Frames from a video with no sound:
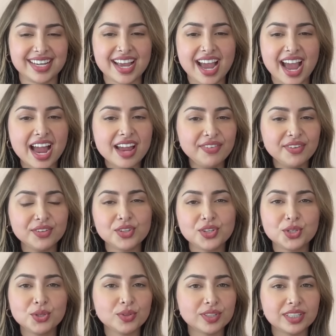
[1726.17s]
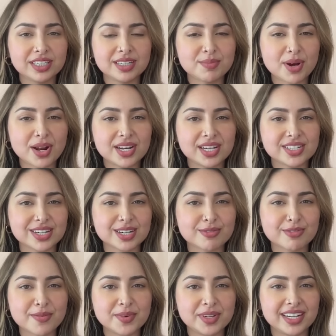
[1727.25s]
i feel you really embody dark
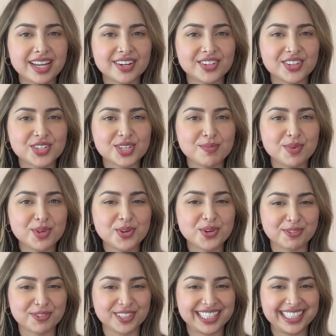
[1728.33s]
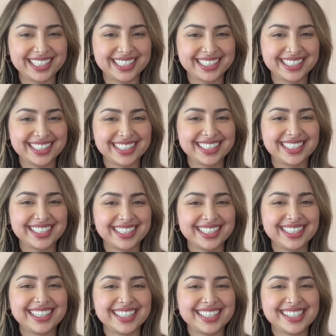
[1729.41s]
feminine energy beautifully mm-hmm
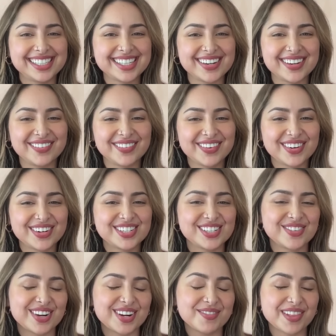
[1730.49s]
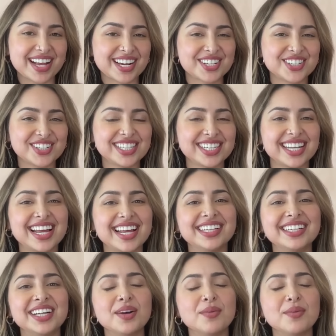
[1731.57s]
so, of course, she's wearing a black shirt today.